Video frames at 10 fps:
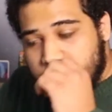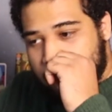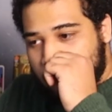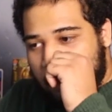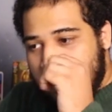
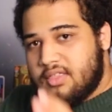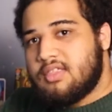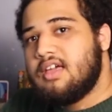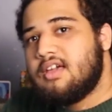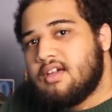Do I
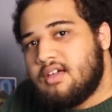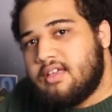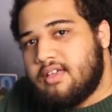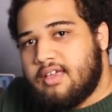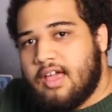think
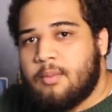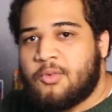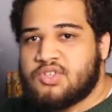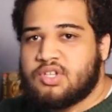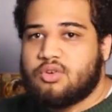
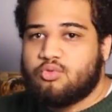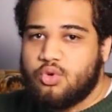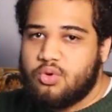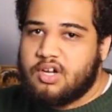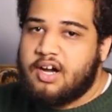gamers are the
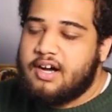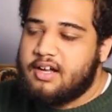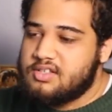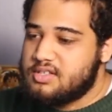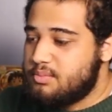root
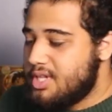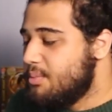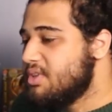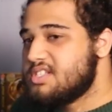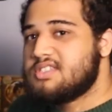cause?
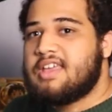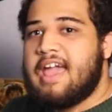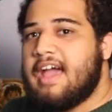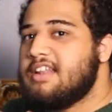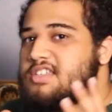People just
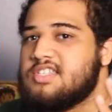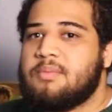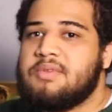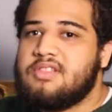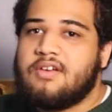can't
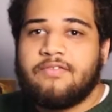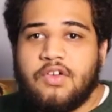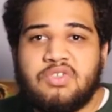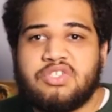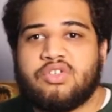accepting the
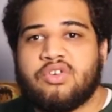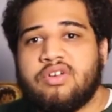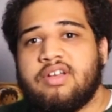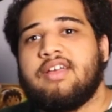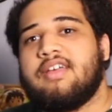future
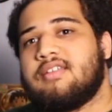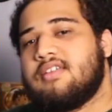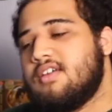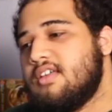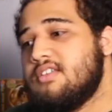
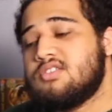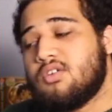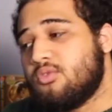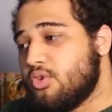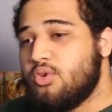is
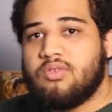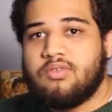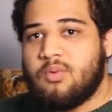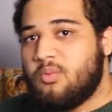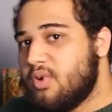the
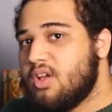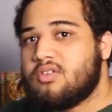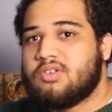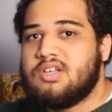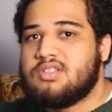
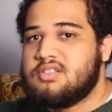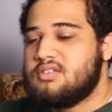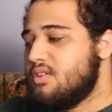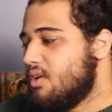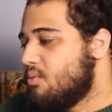real
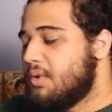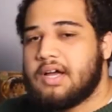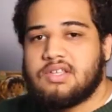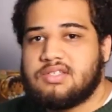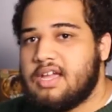reason
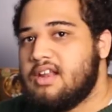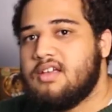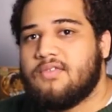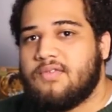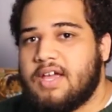why
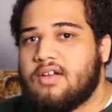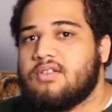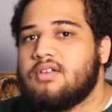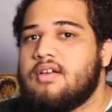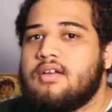Stadia failed?